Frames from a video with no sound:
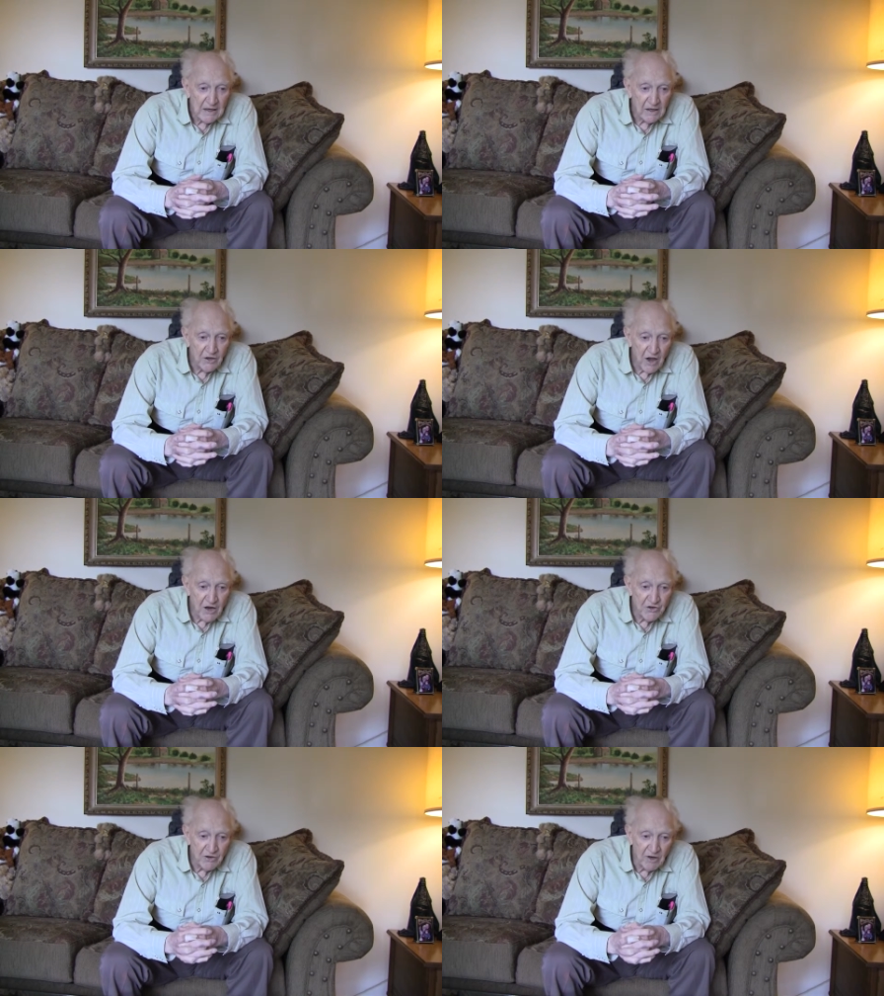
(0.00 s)

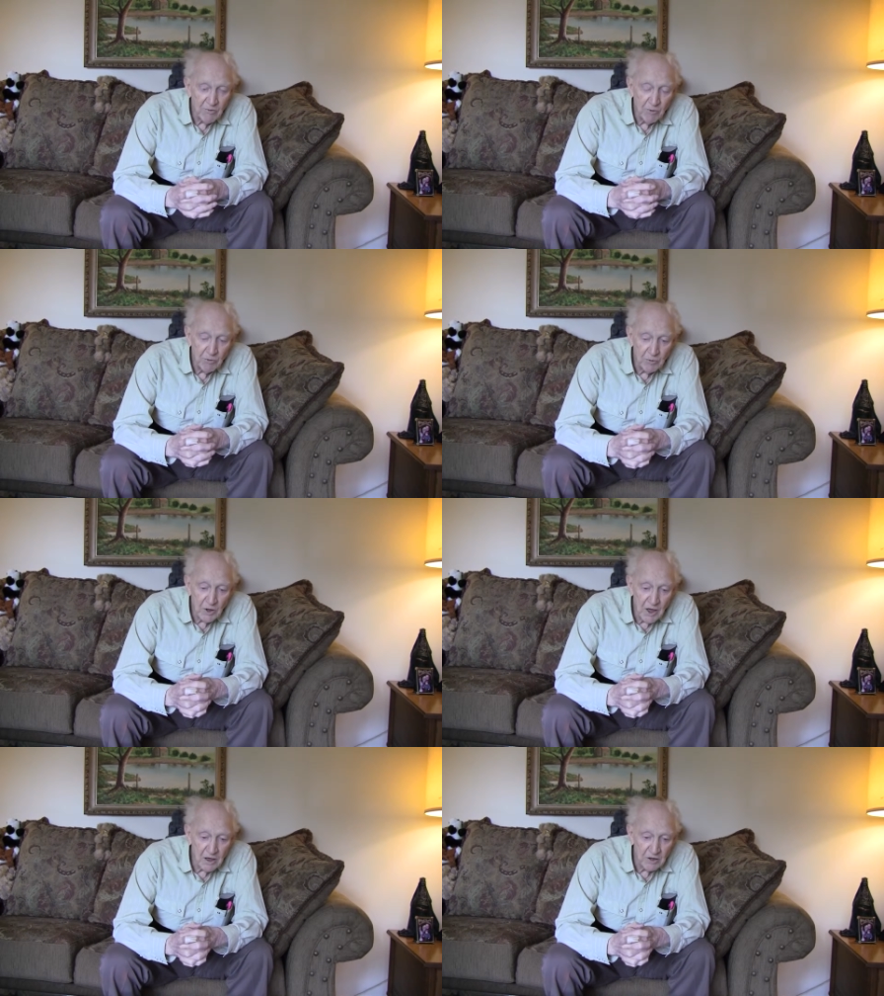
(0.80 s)
Occasionally we would
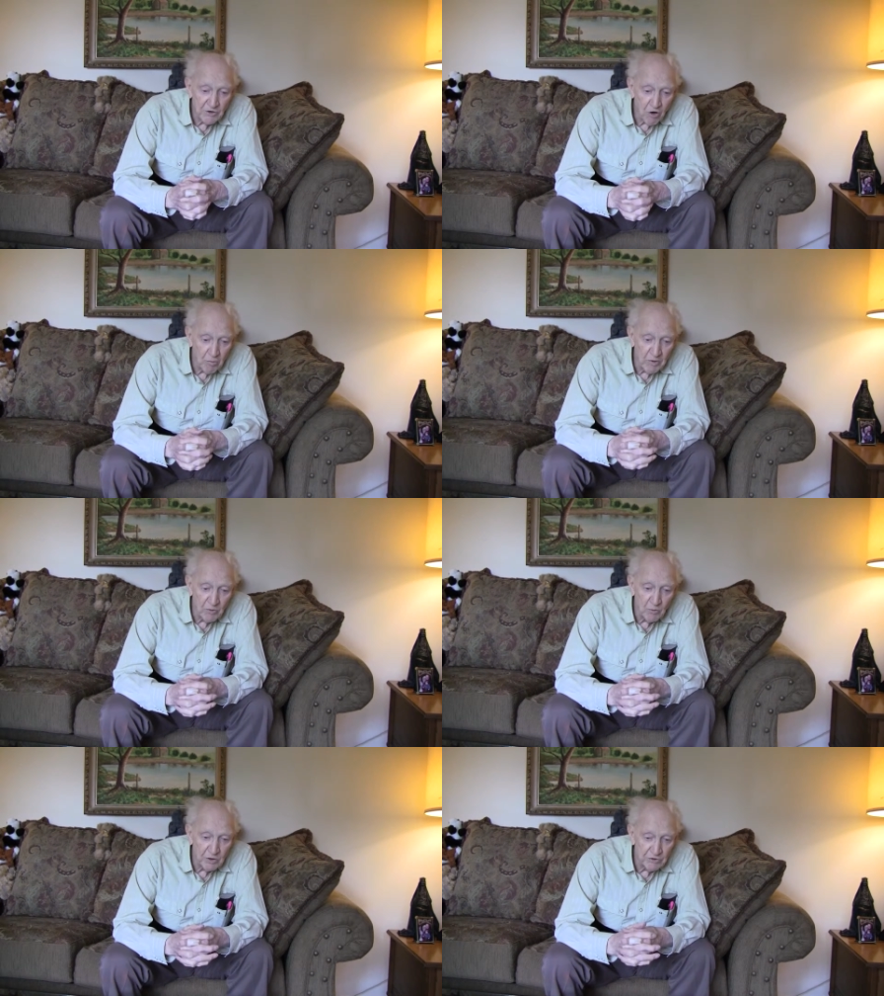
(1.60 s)
get a
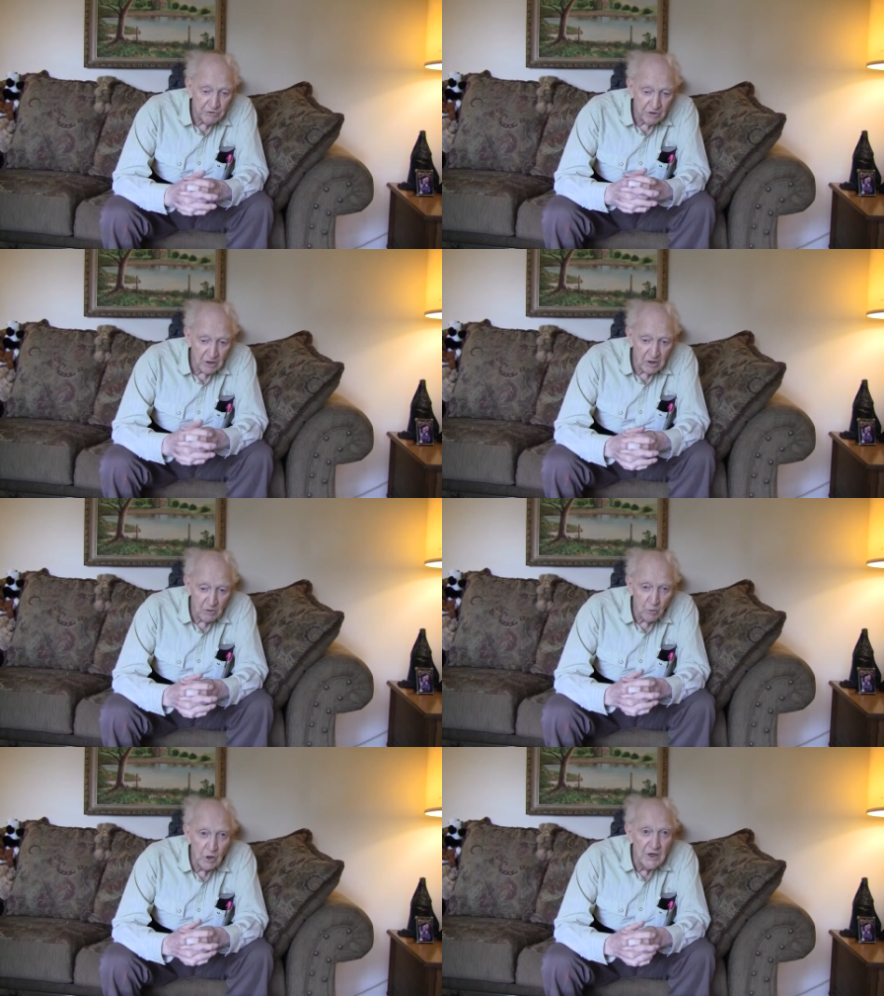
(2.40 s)
turbine which
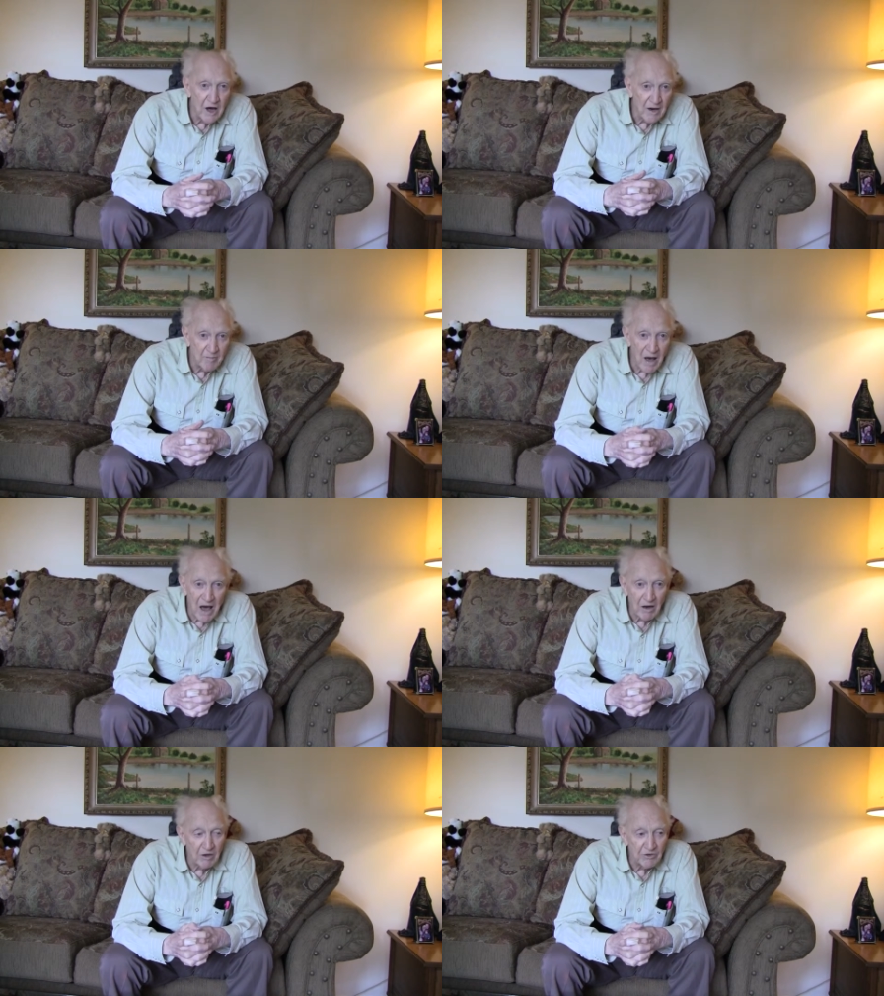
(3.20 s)
would not
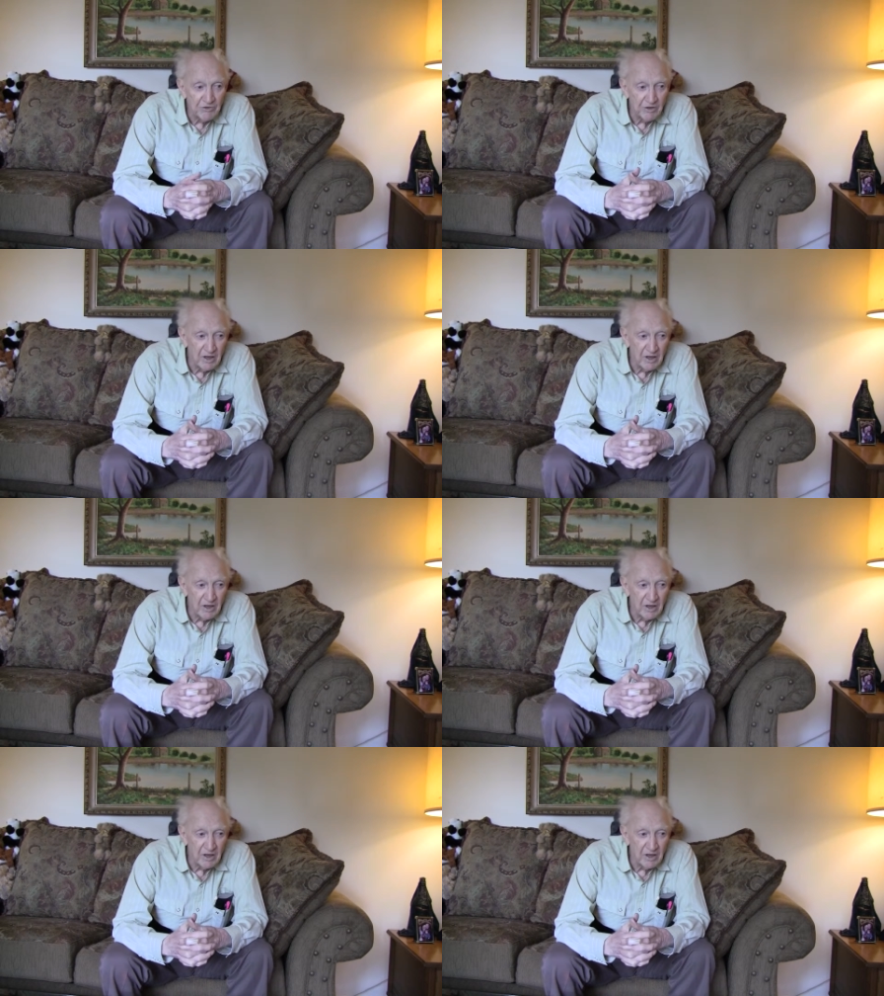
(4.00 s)
balance.